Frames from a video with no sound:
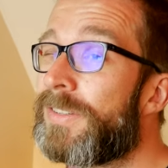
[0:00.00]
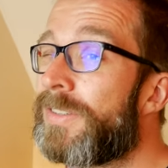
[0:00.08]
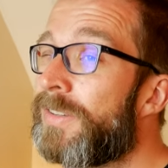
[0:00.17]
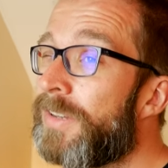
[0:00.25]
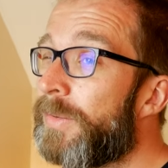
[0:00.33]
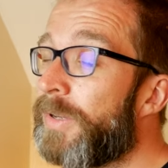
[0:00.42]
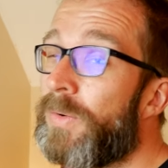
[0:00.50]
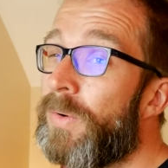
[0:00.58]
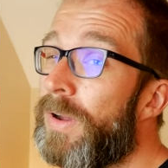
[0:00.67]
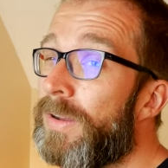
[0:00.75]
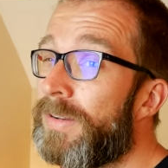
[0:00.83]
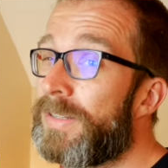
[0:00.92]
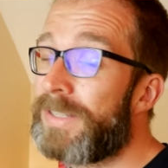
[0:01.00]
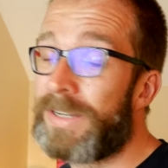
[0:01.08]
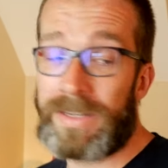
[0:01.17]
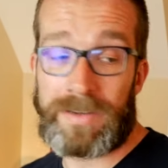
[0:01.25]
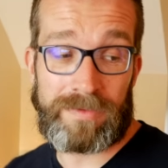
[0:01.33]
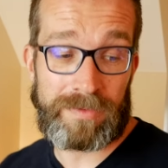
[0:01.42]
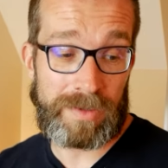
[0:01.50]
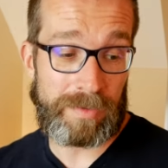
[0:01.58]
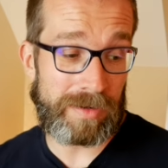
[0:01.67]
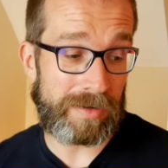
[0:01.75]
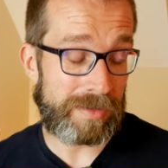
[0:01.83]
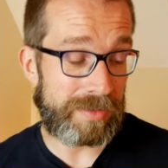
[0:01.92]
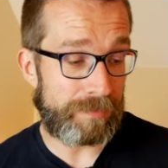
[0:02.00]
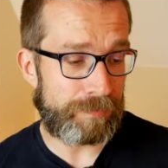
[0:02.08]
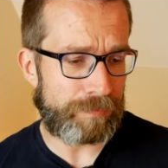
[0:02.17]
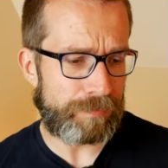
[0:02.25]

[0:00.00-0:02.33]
This is going to be quite an undertaking for me because